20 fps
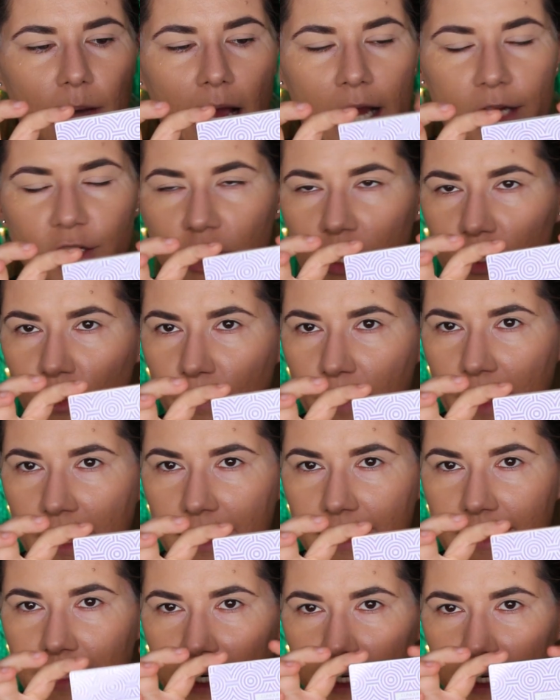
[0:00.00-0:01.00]
eyeshadow
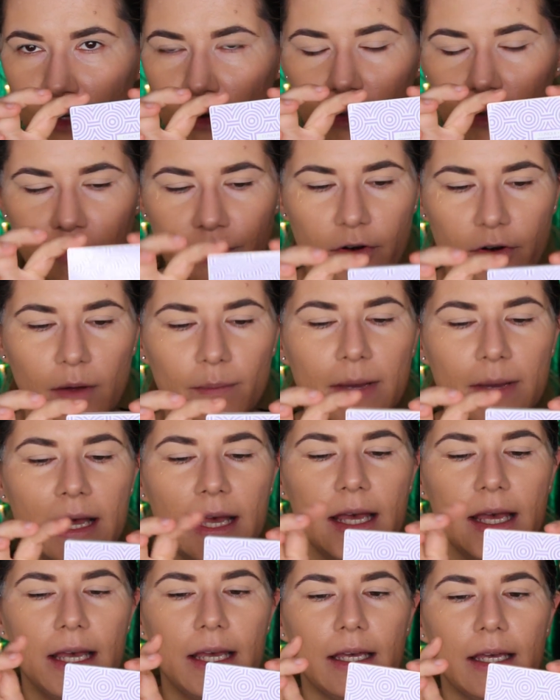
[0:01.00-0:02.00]
palette that I got from
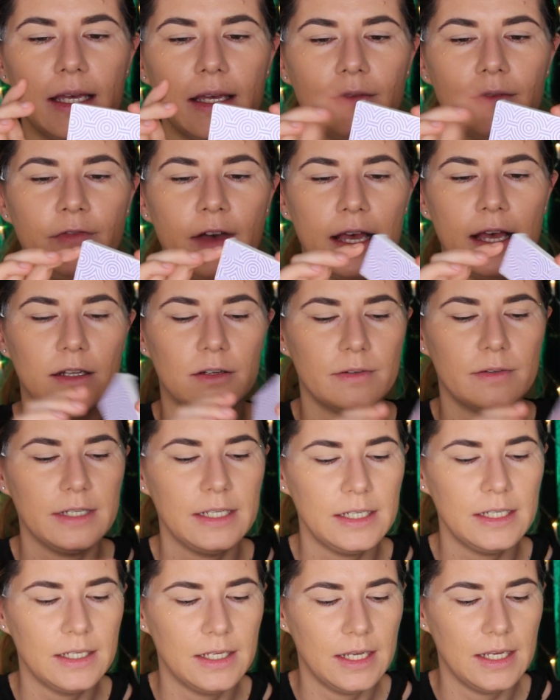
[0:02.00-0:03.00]

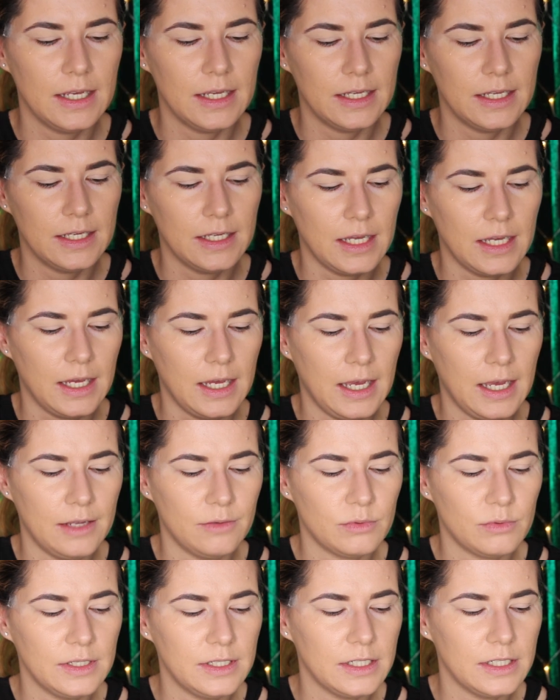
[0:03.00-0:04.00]
Valerie I
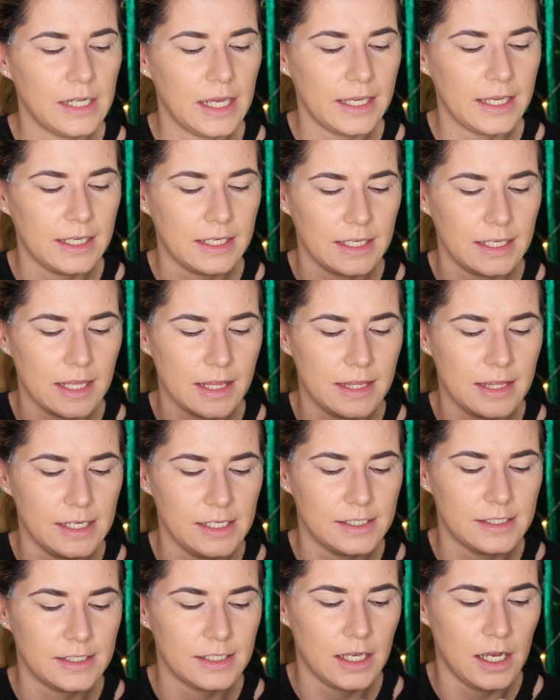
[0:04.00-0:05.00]
really like
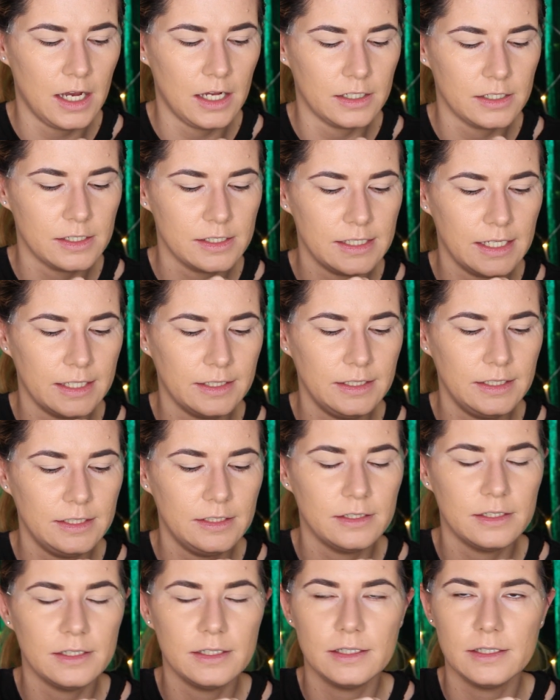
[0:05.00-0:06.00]
these colors. I
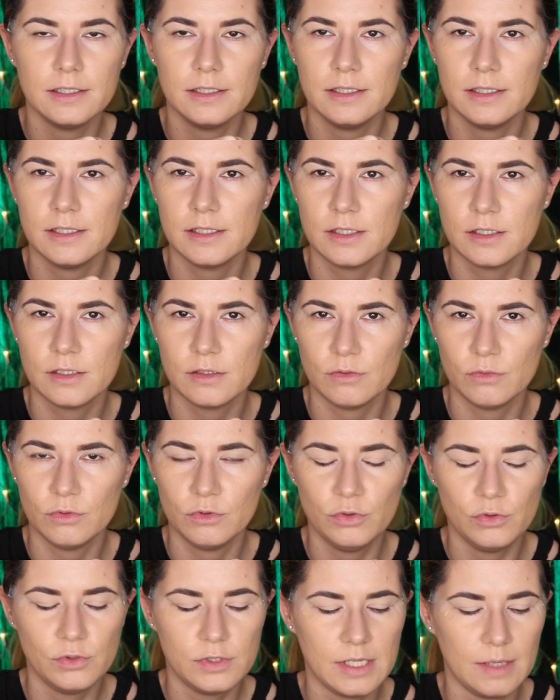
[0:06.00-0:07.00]
did uh,
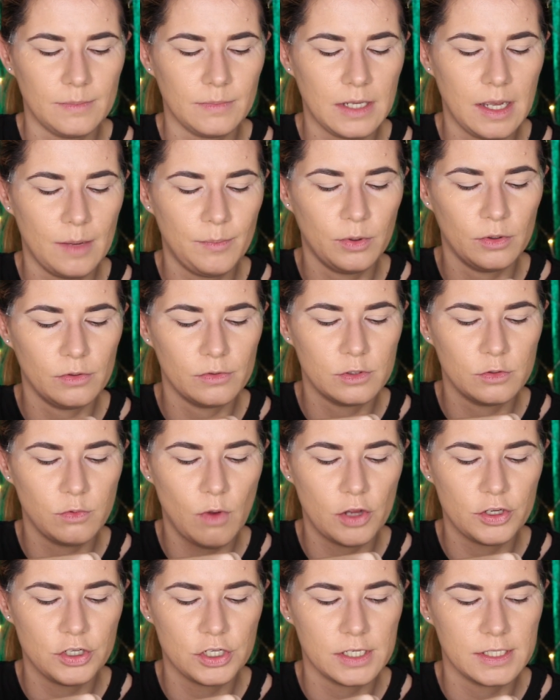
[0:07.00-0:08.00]
do some couple of
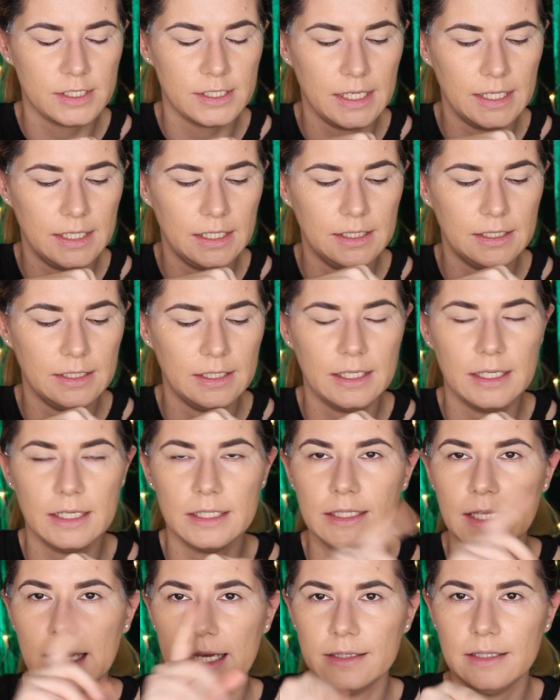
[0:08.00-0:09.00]
swatches in
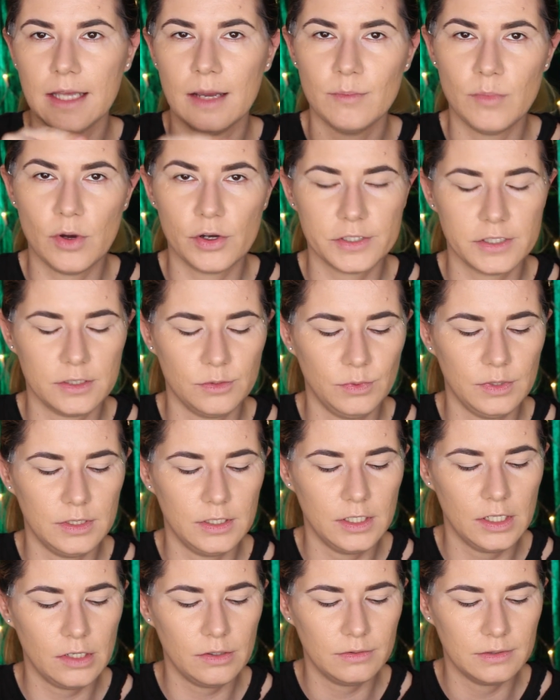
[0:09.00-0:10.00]
uh, that unboxing
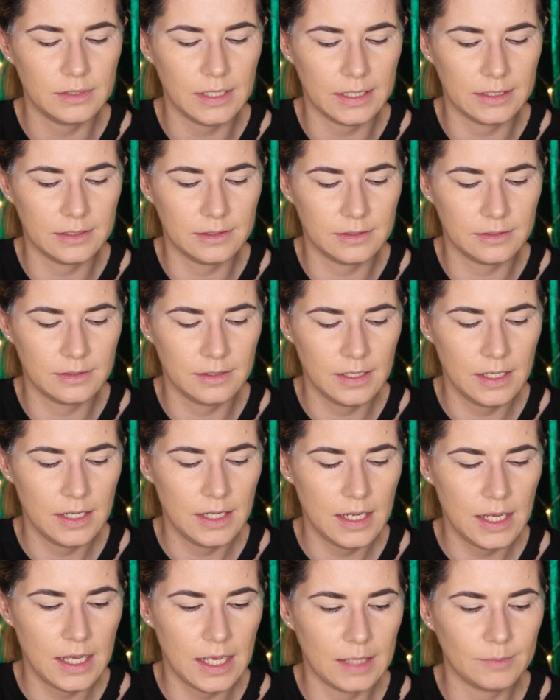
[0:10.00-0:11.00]
video that
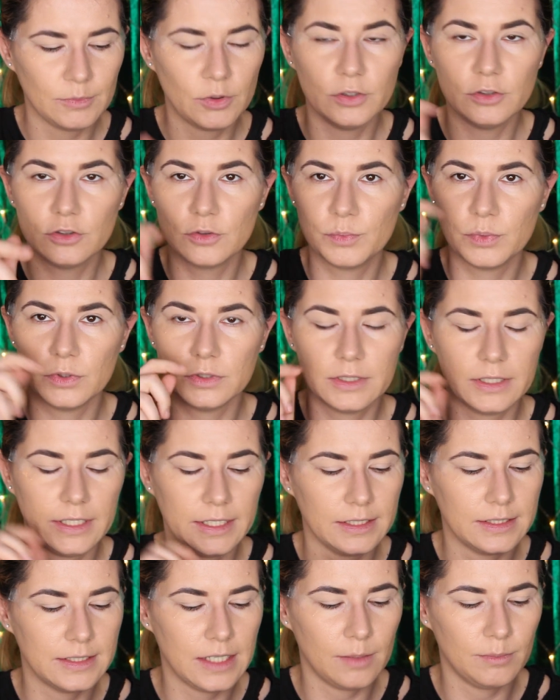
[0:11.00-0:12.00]
I'm going to put
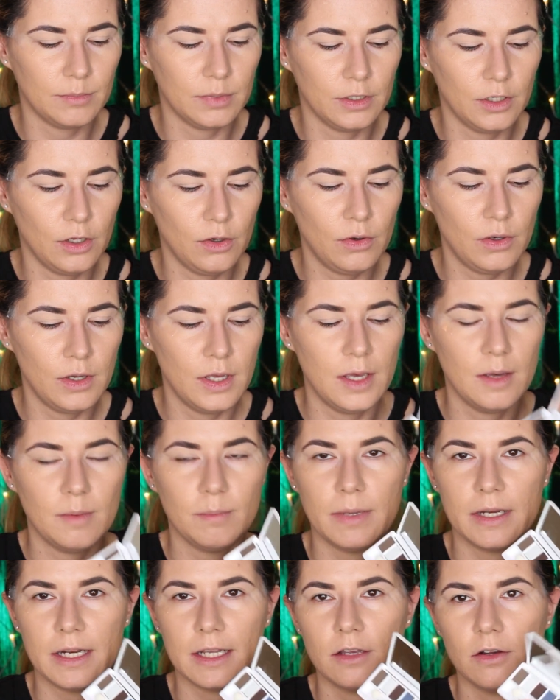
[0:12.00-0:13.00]
link down below.
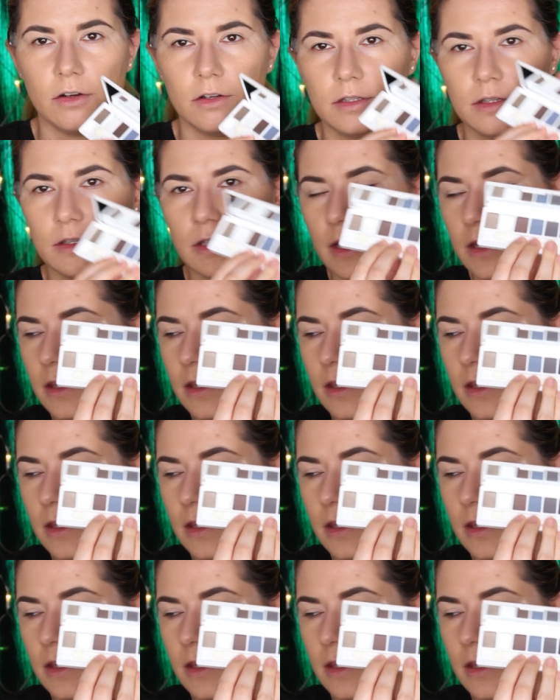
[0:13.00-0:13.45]
But I got